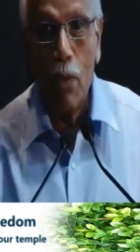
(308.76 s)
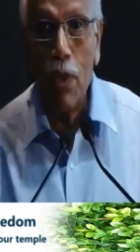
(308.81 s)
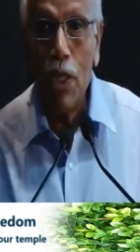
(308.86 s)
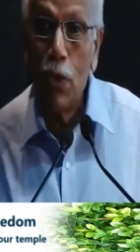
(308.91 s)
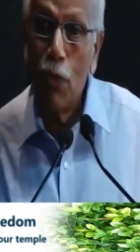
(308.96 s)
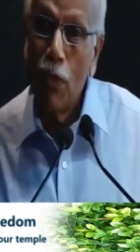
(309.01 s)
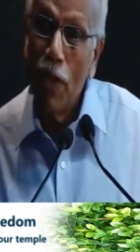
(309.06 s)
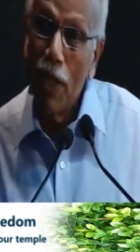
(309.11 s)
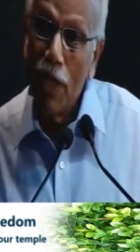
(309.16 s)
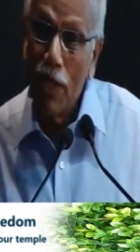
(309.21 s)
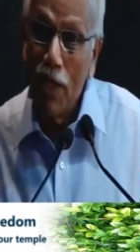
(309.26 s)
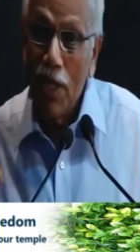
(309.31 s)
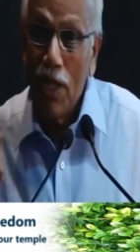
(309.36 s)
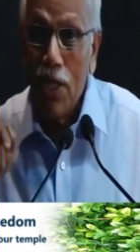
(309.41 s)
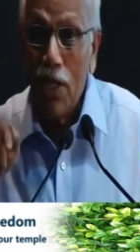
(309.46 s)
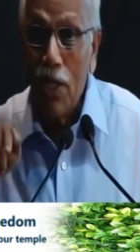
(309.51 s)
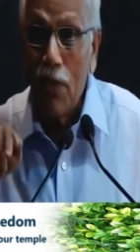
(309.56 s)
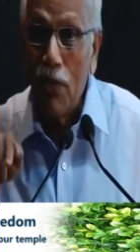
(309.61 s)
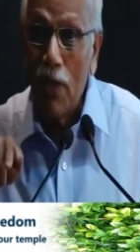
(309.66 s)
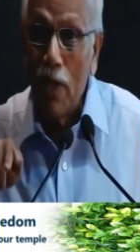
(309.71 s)
which we
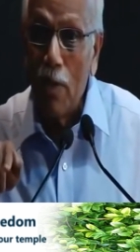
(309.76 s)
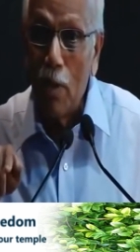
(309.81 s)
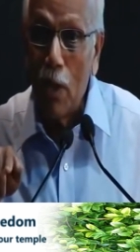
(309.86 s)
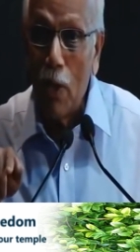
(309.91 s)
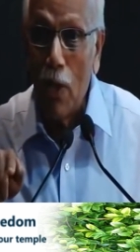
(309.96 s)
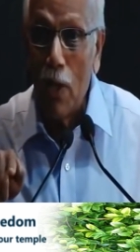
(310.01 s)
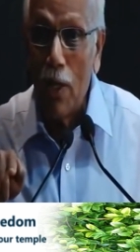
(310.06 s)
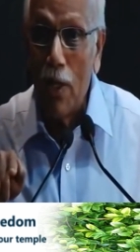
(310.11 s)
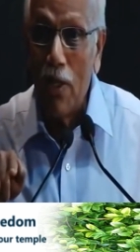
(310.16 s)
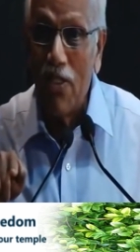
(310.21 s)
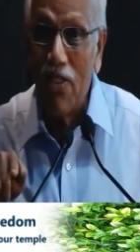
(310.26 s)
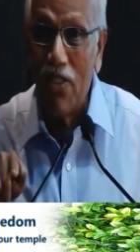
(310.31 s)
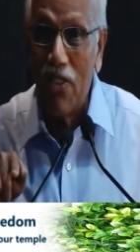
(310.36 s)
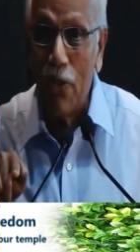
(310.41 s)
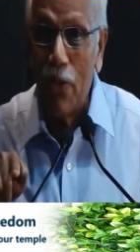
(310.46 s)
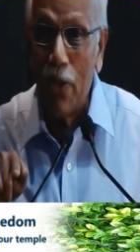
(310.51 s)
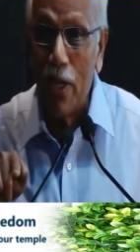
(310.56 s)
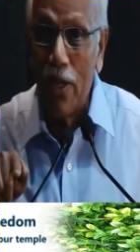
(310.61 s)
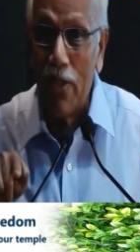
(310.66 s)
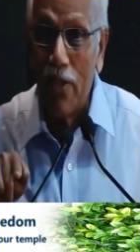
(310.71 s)
teach pharmacology
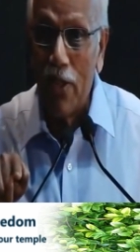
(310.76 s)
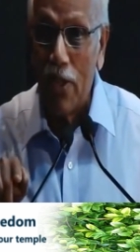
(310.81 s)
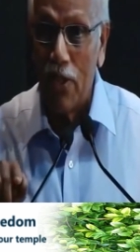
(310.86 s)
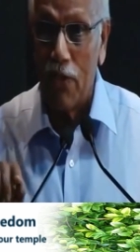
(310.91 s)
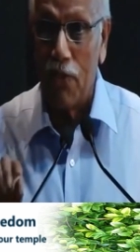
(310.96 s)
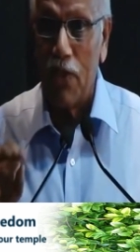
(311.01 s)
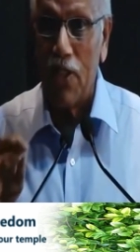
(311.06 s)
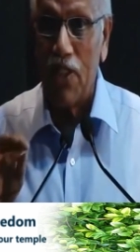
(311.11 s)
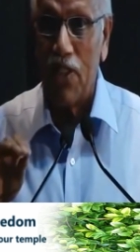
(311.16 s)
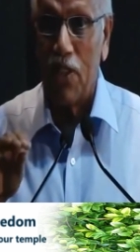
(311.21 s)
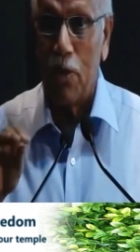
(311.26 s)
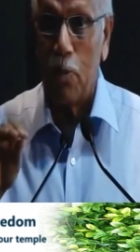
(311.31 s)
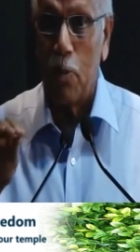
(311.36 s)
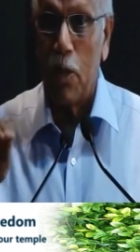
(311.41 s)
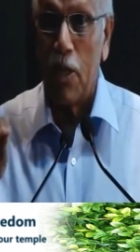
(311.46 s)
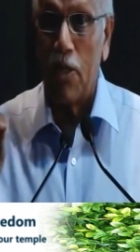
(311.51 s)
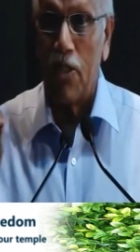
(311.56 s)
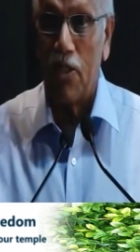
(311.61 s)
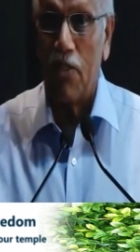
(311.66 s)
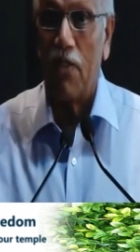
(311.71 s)
students as
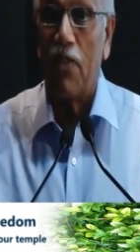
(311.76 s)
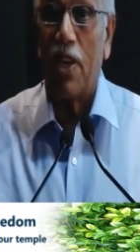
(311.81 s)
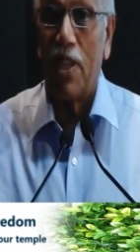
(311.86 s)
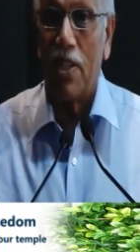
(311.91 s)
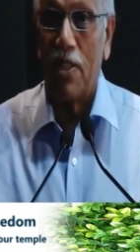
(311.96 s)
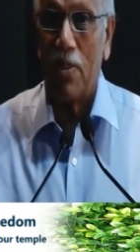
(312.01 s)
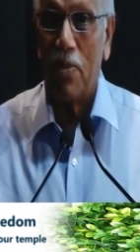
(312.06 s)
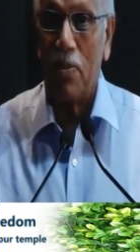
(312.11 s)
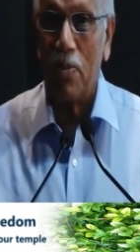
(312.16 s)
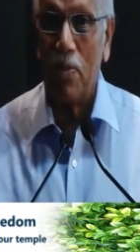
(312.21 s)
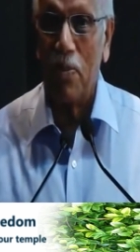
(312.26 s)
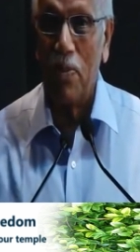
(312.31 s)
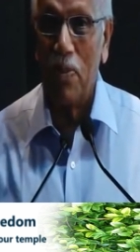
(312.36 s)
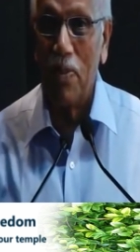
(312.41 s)
first pass effect.